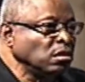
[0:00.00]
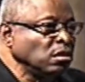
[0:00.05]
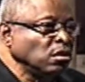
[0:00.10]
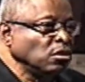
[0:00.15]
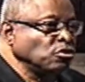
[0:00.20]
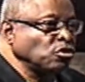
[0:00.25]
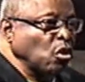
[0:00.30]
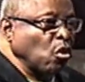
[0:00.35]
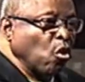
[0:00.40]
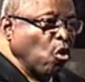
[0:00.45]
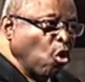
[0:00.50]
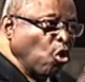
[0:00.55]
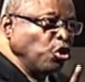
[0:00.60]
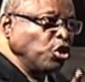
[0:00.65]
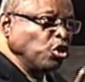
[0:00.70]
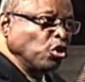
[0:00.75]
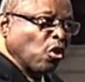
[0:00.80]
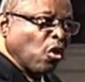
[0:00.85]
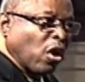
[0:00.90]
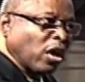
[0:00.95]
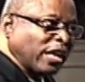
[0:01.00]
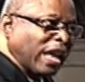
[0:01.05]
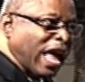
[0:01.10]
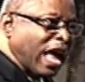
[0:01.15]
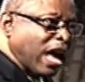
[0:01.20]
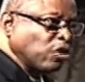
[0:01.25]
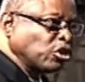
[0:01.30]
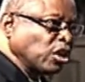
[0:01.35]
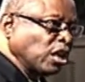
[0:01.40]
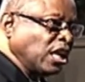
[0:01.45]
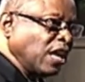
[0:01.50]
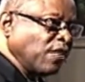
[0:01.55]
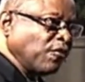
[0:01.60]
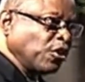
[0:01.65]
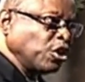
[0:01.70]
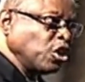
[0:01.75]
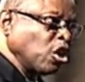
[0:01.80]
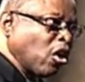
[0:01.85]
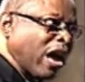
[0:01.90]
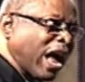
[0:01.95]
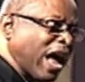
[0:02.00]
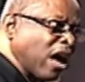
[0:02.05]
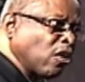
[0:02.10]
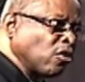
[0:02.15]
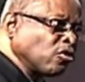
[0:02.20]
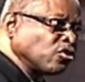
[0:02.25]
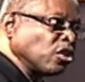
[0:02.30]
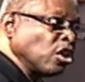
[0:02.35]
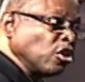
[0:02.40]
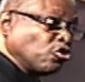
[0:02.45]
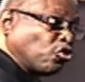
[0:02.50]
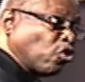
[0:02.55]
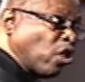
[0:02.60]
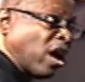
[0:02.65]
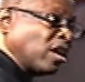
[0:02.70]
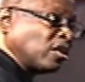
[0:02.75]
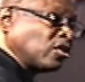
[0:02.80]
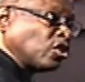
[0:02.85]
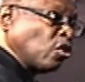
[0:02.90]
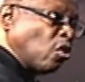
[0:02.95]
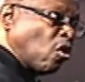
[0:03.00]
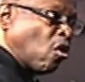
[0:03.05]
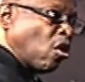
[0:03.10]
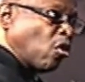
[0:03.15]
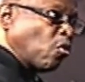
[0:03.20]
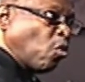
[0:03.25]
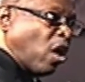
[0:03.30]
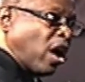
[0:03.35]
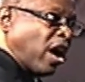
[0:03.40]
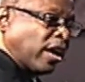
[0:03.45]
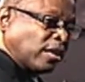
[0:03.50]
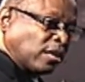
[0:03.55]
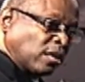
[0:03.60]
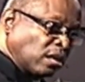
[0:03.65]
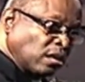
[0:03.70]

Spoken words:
So who are you allowed to live in your house? Trust or what?